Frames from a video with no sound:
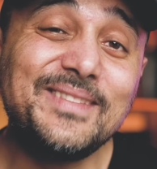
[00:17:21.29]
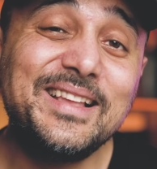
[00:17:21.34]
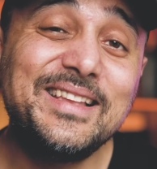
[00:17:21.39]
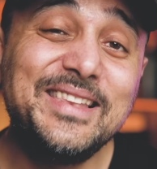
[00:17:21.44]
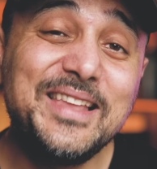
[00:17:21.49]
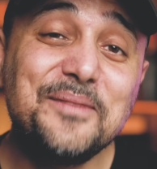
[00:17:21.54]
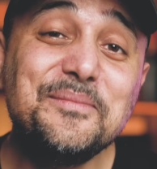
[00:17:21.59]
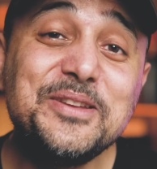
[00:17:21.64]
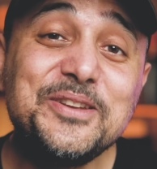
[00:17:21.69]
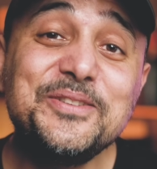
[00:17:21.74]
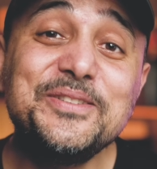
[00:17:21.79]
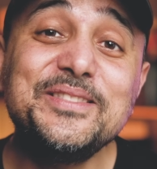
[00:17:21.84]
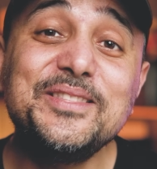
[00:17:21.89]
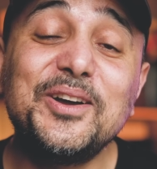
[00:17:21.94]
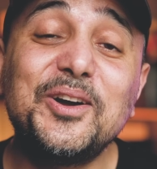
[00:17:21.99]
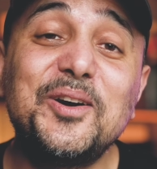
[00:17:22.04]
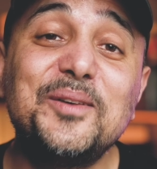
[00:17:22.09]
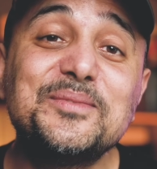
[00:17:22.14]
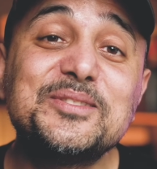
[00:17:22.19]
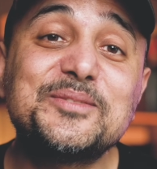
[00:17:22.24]
Let me know in the
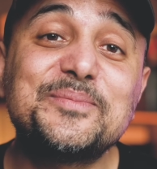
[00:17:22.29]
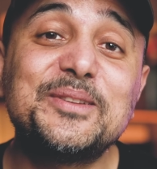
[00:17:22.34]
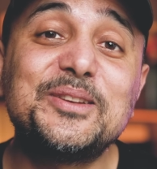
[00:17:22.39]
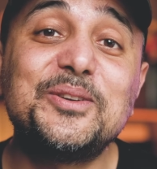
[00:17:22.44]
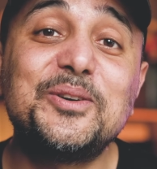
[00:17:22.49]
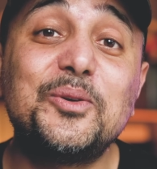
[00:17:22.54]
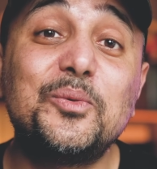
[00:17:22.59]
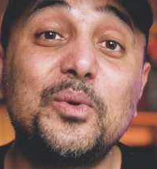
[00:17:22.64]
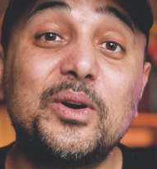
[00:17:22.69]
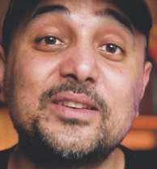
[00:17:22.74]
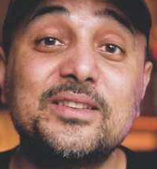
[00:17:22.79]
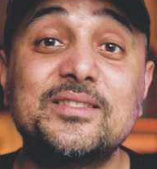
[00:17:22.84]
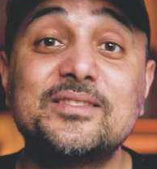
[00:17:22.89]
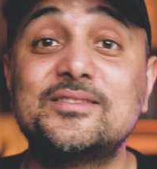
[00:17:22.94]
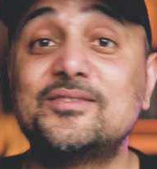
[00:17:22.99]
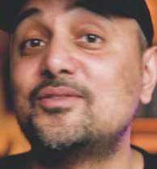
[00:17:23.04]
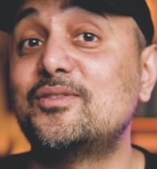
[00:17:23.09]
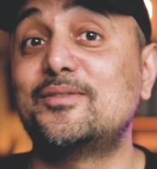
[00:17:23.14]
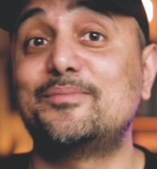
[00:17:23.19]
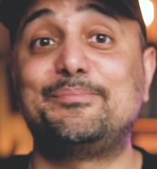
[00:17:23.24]
comments below what
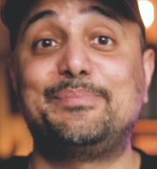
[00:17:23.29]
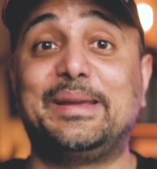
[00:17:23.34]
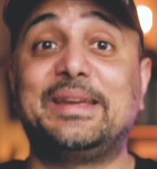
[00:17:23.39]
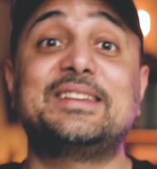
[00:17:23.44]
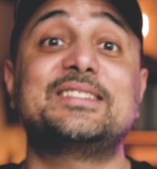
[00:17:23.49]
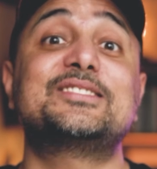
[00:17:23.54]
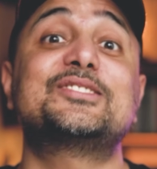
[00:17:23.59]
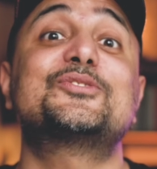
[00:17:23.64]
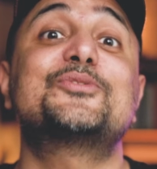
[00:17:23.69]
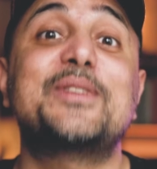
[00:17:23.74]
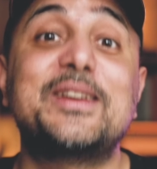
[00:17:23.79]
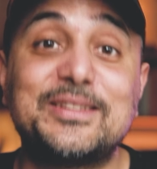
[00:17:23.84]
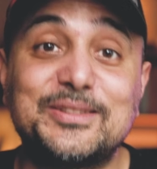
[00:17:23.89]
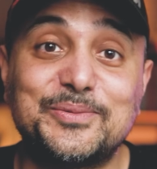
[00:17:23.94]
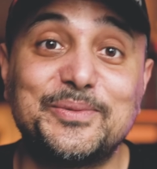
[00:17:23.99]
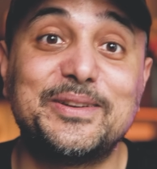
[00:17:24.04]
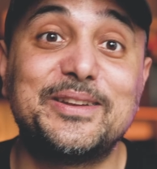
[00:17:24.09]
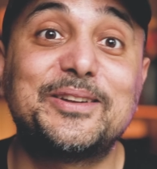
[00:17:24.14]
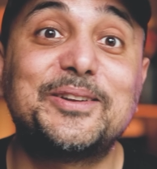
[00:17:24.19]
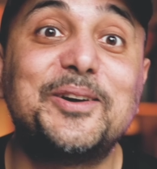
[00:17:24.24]
is your biggest stress
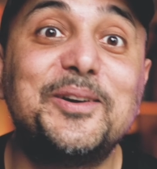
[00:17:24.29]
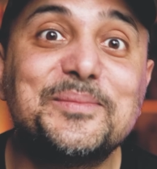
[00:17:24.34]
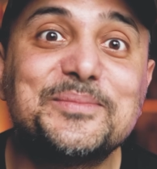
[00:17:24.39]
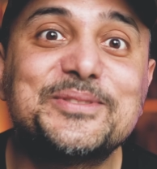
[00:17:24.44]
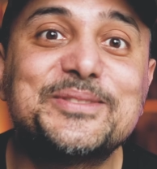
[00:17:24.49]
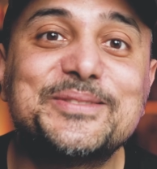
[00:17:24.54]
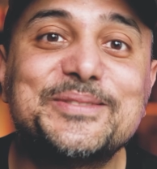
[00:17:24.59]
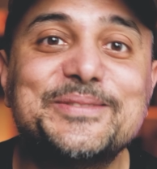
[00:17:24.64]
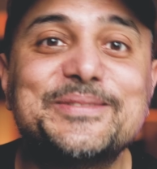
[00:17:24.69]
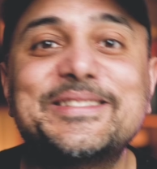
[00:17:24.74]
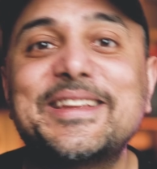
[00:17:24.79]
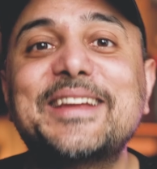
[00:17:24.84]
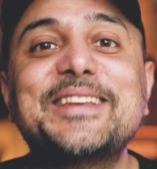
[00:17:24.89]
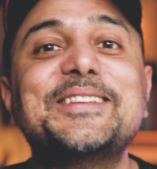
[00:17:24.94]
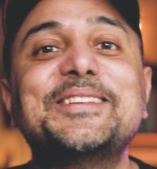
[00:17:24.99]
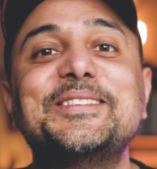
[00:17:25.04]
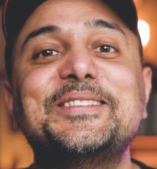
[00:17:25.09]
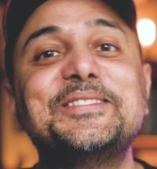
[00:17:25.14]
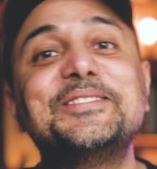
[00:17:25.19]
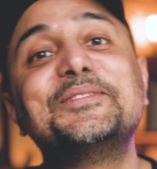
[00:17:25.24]
when it comes to
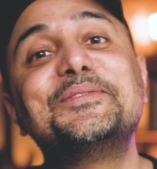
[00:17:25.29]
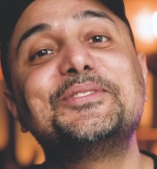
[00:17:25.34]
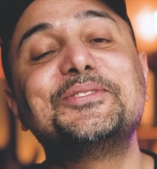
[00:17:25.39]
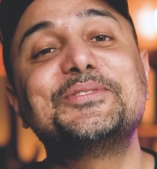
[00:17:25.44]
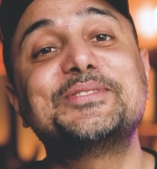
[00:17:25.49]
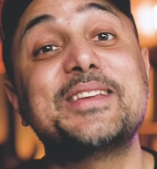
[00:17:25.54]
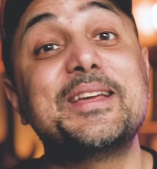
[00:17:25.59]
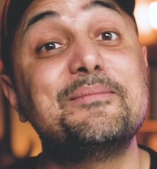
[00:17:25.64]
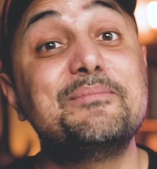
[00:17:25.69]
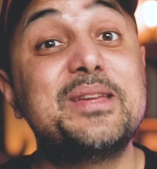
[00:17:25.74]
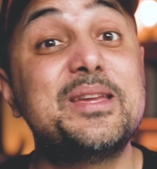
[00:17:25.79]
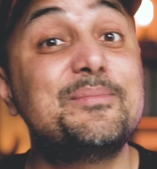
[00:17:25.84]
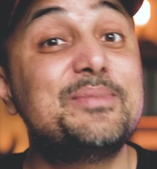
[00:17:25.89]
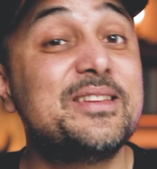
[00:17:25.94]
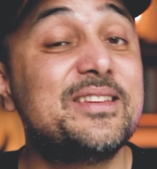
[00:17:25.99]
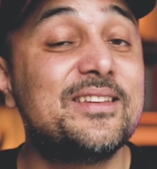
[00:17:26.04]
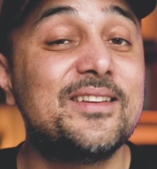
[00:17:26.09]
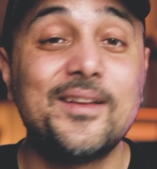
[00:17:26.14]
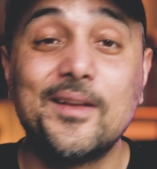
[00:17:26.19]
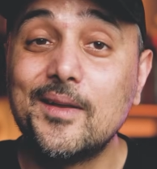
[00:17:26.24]
technical interviews and
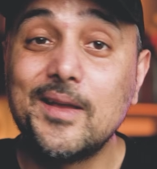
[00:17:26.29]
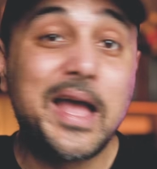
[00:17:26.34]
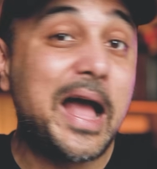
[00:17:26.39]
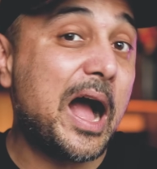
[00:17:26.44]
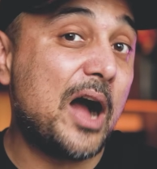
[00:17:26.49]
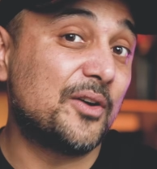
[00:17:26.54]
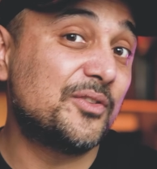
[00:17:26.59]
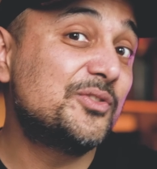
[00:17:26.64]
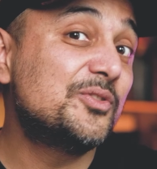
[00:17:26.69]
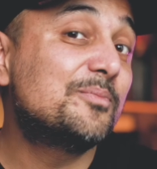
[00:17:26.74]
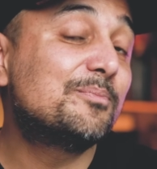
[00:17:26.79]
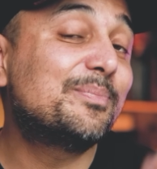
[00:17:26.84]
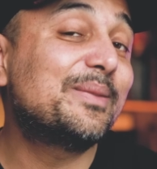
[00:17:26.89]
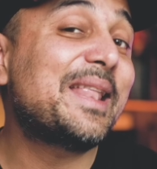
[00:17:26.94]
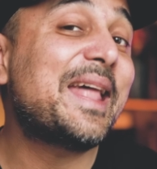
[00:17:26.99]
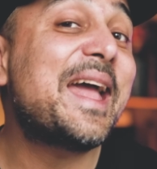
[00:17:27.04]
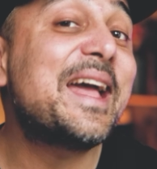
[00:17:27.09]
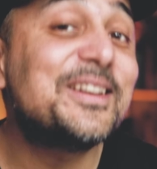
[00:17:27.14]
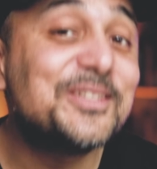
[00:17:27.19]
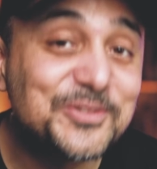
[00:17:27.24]
maybe how you
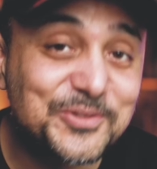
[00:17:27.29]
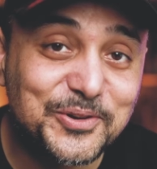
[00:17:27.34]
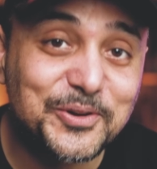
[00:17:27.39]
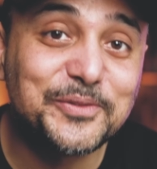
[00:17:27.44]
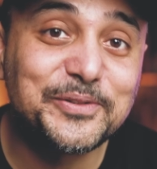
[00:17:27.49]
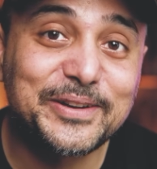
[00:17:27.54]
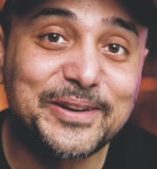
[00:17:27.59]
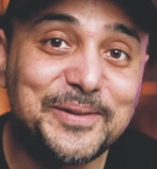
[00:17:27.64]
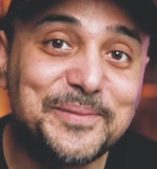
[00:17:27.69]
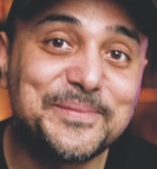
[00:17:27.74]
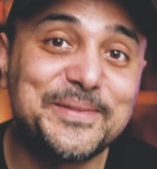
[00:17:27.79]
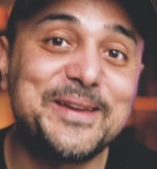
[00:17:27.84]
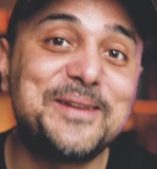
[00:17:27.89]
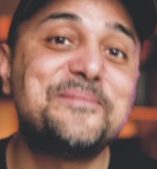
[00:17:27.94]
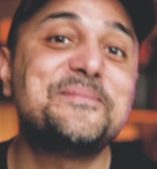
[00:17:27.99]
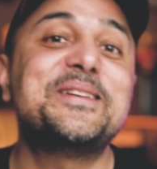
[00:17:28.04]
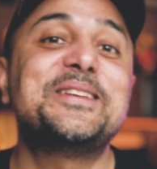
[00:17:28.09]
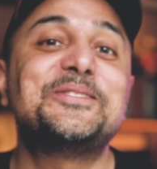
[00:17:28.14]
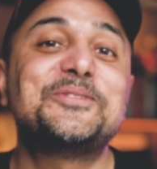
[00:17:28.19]
plan to overcome them in